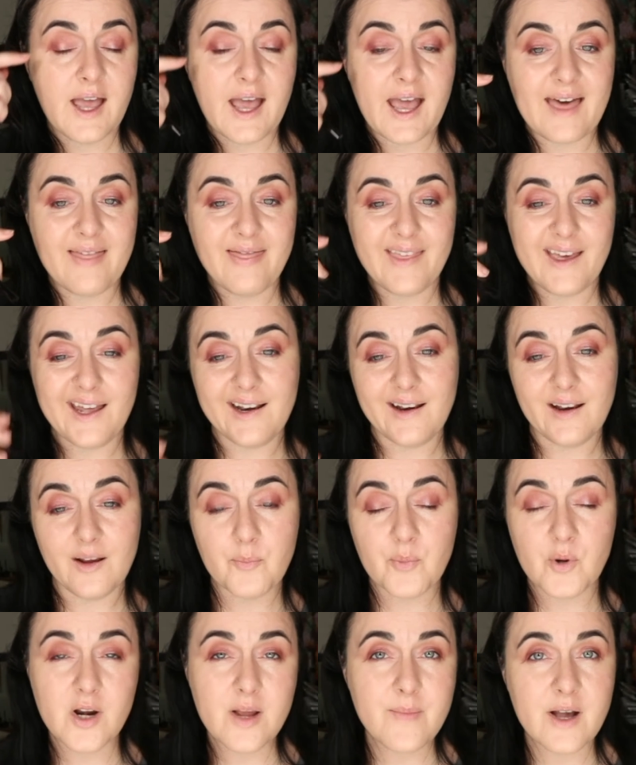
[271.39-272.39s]
And then
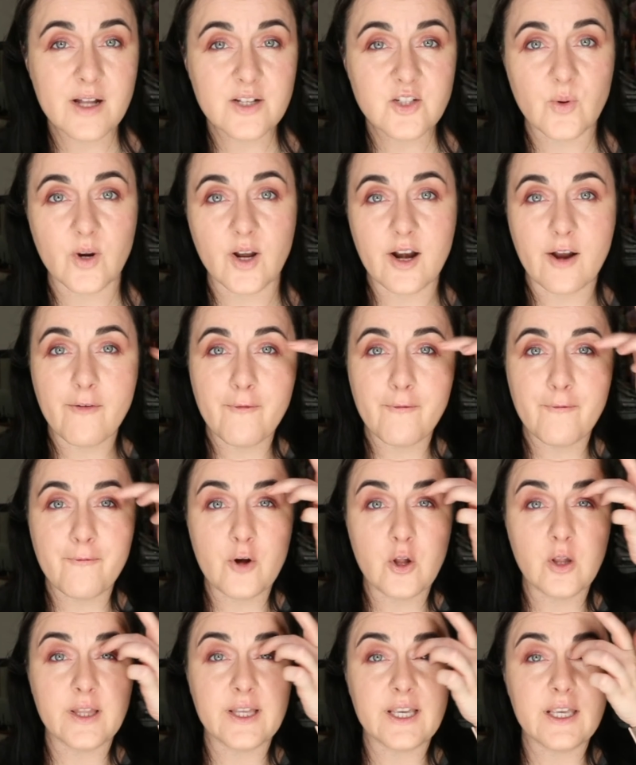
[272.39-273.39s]
pretty much we're gonna
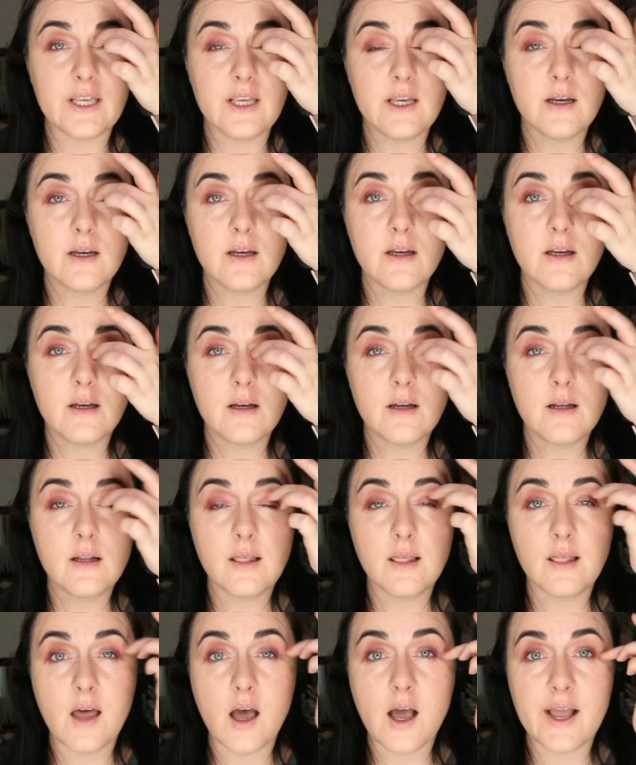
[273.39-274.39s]
fully
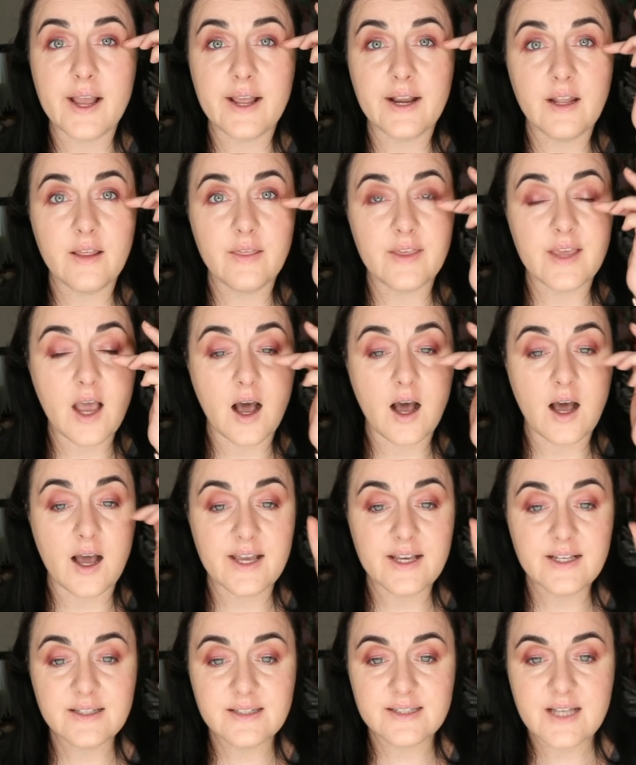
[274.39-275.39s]
line the
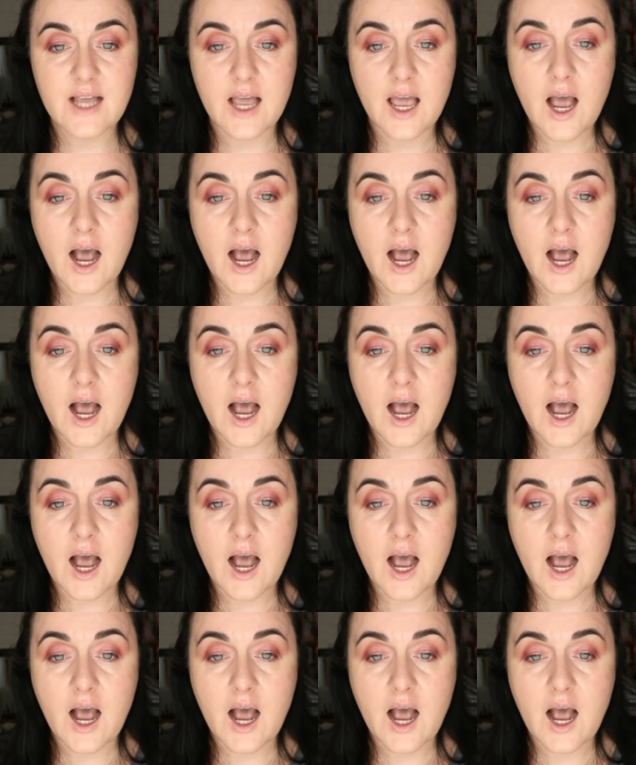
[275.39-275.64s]
eyes.